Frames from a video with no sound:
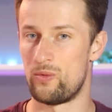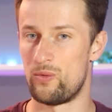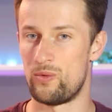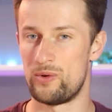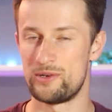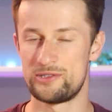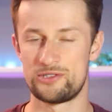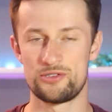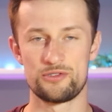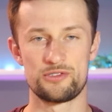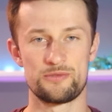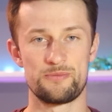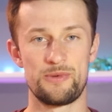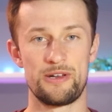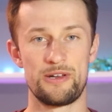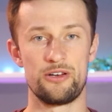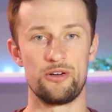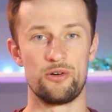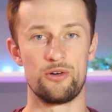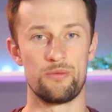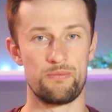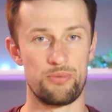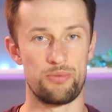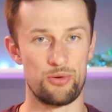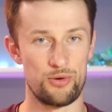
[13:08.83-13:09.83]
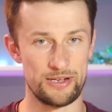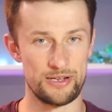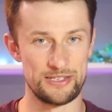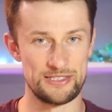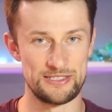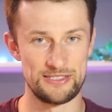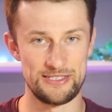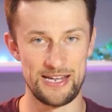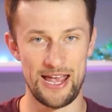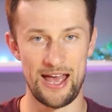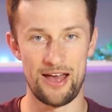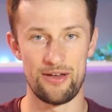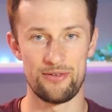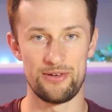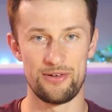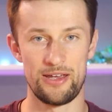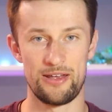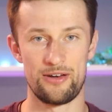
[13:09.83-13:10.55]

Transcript: once you spend your points down